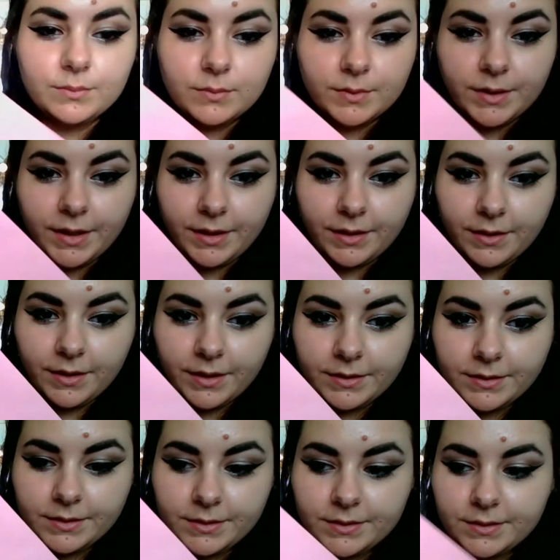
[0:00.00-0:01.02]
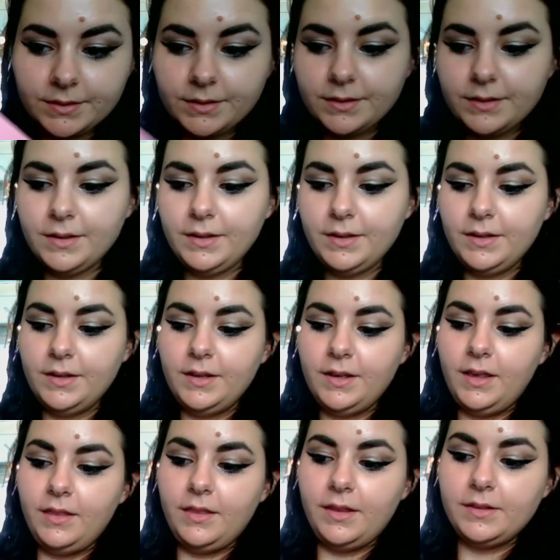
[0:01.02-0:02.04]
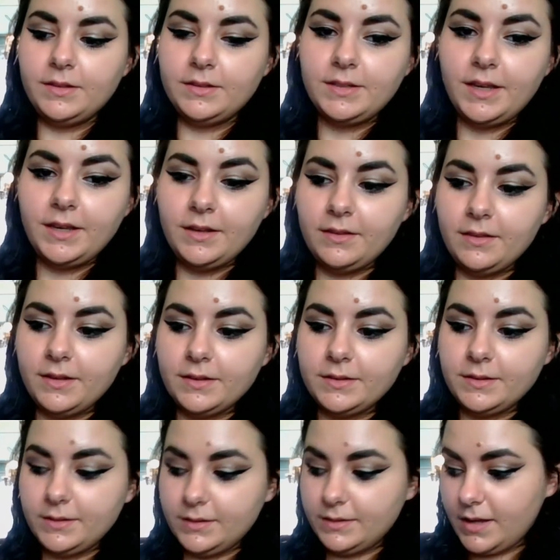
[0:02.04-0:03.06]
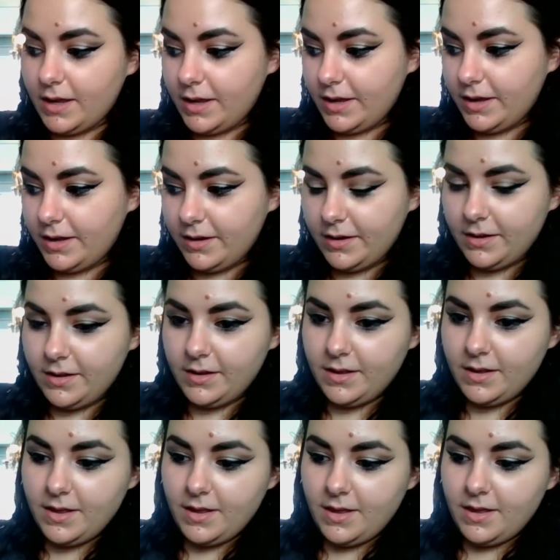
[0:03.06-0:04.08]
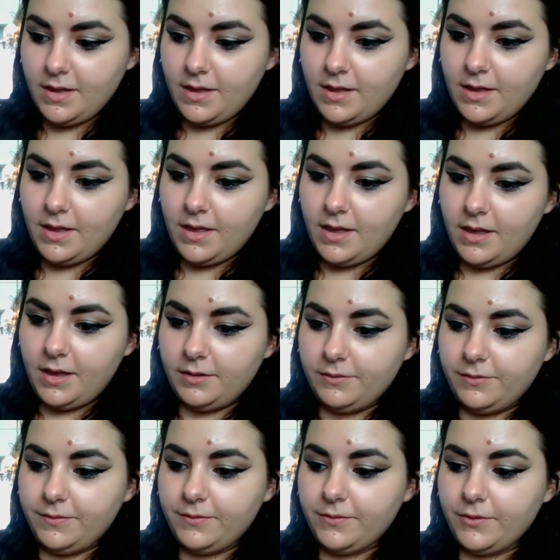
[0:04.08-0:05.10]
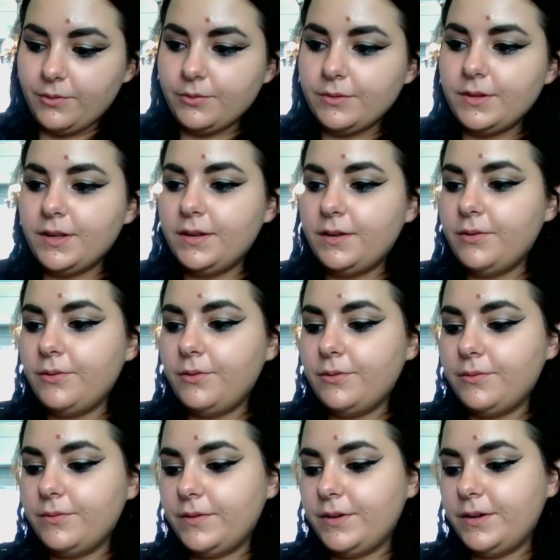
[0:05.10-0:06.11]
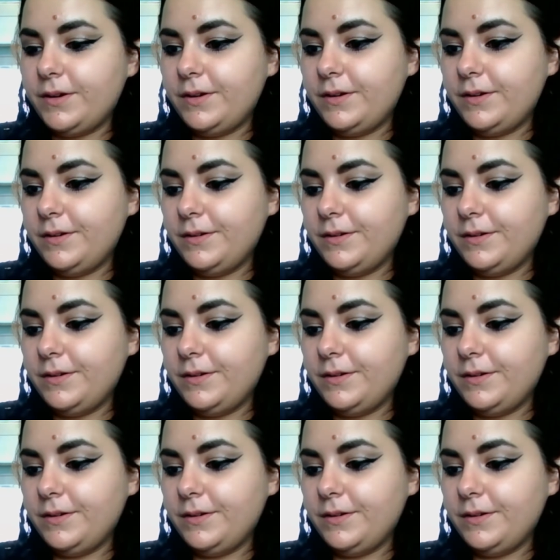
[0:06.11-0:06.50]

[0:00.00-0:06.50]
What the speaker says: Like this. And then take this side and fold it over.